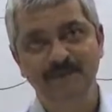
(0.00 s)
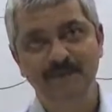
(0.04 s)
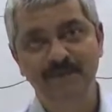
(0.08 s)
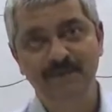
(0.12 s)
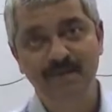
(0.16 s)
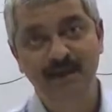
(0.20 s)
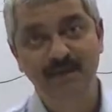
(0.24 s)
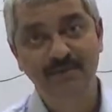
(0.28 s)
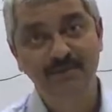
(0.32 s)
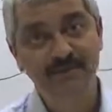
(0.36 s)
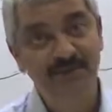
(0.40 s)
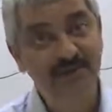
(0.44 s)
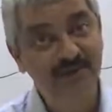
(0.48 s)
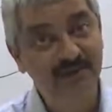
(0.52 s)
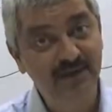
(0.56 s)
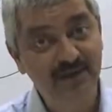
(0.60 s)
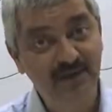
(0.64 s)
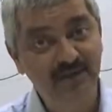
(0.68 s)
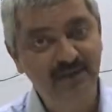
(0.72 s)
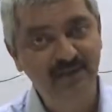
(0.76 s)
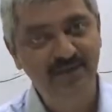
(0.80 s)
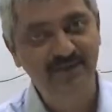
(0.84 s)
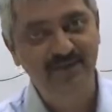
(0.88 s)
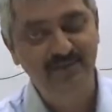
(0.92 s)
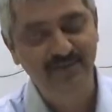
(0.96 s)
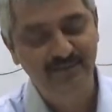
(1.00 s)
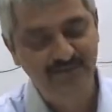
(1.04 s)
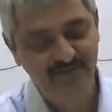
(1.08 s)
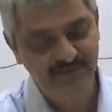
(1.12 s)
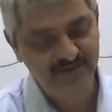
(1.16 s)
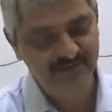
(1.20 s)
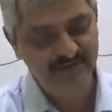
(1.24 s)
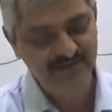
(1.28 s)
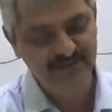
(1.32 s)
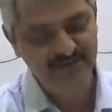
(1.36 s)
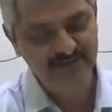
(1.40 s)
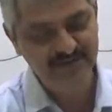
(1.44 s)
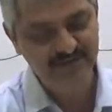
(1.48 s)
Now
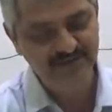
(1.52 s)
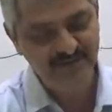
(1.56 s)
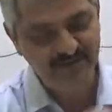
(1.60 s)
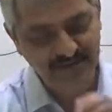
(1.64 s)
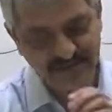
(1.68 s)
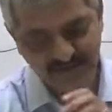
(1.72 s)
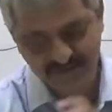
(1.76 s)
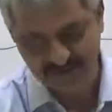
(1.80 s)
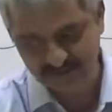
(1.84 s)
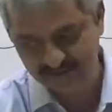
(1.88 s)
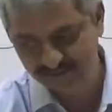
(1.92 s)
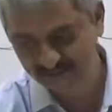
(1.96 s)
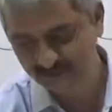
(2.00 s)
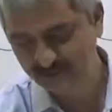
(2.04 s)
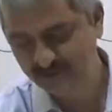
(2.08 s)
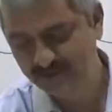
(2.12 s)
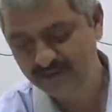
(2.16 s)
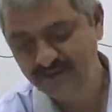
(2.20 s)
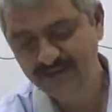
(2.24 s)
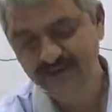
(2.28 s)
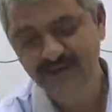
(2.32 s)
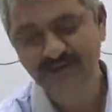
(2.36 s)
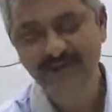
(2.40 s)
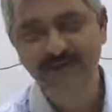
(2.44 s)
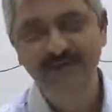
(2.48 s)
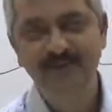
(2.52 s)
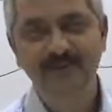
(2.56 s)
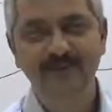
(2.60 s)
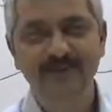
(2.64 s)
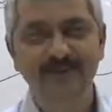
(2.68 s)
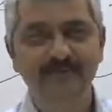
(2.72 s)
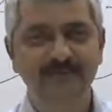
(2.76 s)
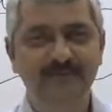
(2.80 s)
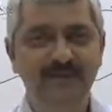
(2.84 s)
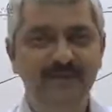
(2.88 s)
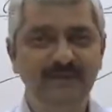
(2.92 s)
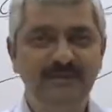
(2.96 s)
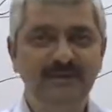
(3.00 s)
listen very carefully.
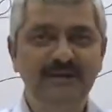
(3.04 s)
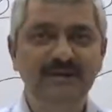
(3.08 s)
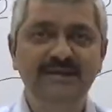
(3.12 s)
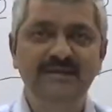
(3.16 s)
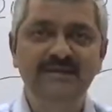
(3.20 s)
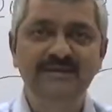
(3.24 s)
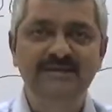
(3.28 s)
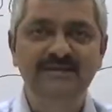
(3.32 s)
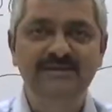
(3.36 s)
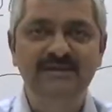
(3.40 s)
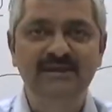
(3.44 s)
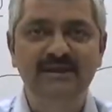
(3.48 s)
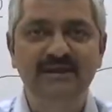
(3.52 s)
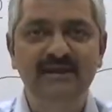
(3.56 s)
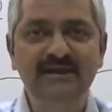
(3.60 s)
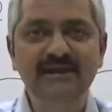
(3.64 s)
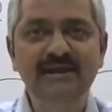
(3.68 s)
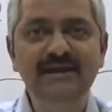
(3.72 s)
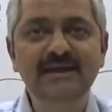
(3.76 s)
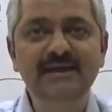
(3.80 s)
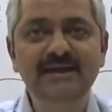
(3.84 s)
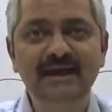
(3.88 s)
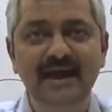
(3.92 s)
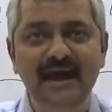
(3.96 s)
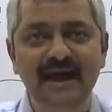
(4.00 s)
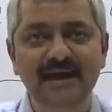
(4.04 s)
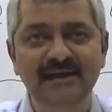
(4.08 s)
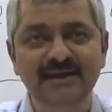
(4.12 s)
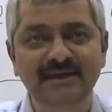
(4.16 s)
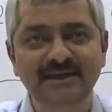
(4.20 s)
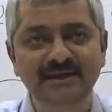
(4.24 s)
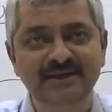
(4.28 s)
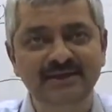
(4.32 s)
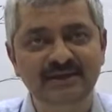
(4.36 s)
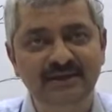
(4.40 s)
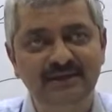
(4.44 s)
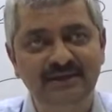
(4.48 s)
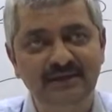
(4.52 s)
Between discrete and
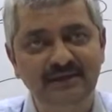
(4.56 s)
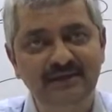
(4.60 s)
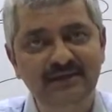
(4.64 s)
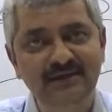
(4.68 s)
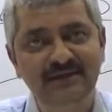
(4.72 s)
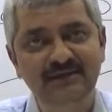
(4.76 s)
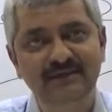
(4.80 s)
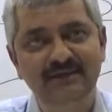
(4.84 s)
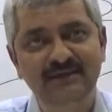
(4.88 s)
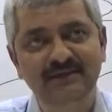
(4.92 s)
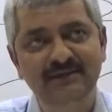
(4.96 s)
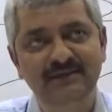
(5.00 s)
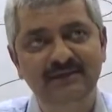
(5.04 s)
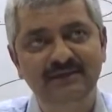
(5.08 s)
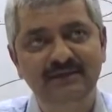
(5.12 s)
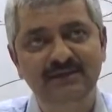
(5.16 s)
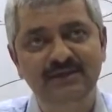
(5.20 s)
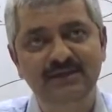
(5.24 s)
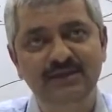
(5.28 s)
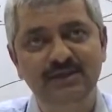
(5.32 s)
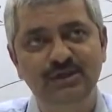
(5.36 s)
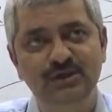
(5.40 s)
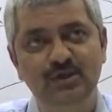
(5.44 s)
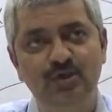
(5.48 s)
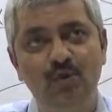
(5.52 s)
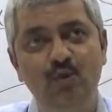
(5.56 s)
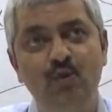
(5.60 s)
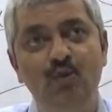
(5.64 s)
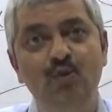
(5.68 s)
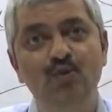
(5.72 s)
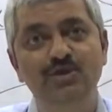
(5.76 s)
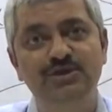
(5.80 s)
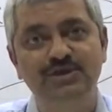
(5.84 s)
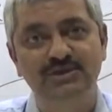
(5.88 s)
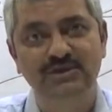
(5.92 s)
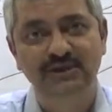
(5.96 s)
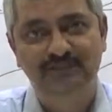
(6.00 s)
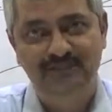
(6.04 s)
digital, there is a
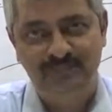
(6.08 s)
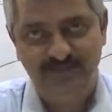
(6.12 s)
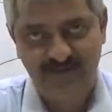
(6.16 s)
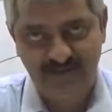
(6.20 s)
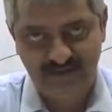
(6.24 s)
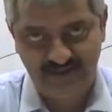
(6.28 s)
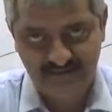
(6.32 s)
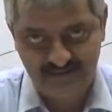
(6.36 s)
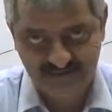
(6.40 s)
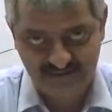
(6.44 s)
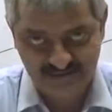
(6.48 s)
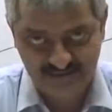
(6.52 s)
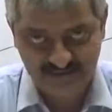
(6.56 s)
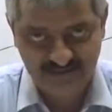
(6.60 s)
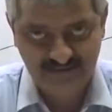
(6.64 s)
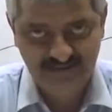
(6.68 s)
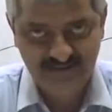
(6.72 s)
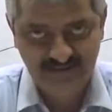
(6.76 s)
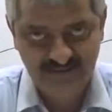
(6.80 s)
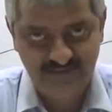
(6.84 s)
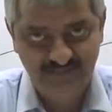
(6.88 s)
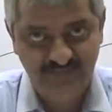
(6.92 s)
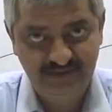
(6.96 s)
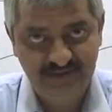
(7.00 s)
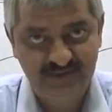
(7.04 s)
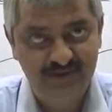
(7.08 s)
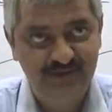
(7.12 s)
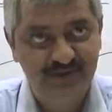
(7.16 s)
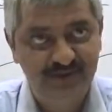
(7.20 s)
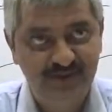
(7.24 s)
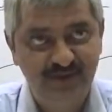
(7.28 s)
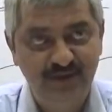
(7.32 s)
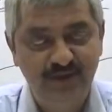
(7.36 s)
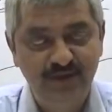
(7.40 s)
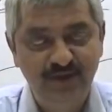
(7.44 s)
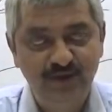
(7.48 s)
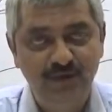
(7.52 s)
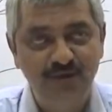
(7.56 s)
huge difference which
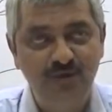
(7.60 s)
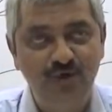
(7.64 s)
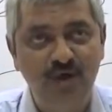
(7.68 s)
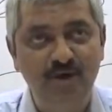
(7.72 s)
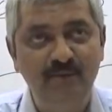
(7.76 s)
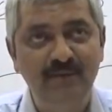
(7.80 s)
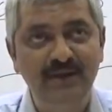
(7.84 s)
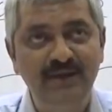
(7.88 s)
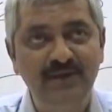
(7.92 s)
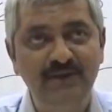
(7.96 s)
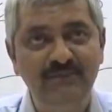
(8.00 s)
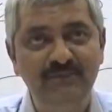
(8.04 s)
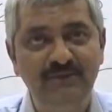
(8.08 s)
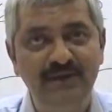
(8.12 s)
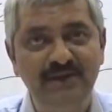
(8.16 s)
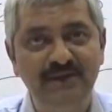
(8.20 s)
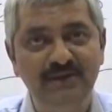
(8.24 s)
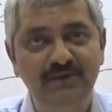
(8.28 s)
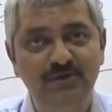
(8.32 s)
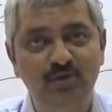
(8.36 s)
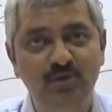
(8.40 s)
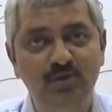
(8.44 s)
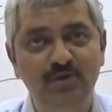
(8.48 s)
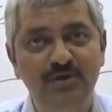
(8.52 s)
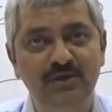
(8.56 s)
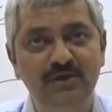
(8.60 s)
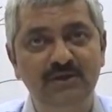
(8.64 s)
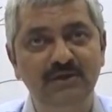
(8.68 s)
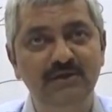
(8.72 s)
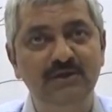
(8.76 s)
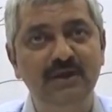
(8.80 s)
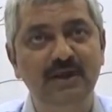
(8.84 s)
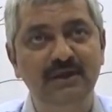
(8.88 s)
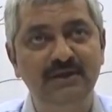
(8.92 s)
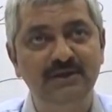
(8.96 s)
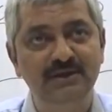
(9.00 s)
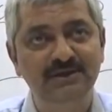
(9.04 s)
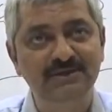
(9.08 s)
normally many don't
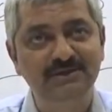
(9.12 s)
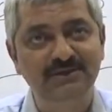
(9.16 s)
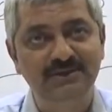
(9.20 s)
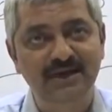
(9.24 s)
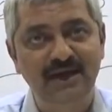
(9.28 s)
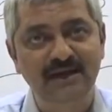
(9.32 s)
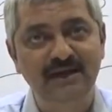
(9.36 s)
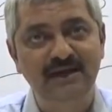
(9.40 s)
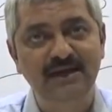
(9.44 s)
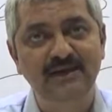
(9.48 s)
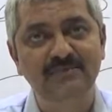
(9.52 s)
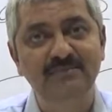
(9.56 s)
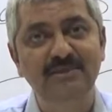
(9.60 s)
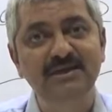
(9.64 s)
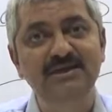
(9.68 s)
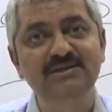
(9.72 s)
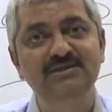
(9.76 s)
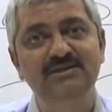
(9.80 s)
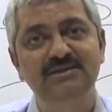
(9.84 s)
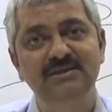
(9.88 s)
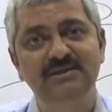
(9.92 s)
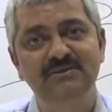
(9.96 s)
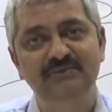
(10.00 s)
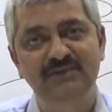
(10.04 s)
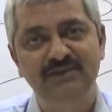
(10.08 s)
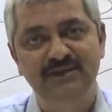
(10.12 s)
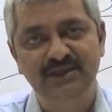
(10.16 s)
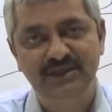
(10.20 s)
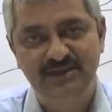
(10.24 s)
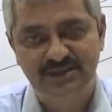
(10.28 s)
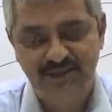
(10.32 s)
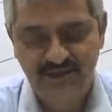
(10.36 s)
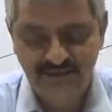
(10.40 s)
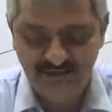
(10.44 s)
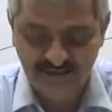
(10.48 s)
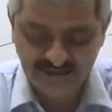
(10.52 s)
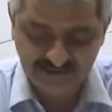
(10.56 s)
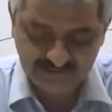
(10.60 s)
understand and mix it with each
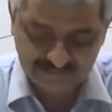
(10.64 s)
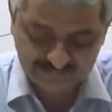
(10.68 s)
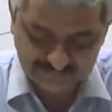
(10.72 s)
other.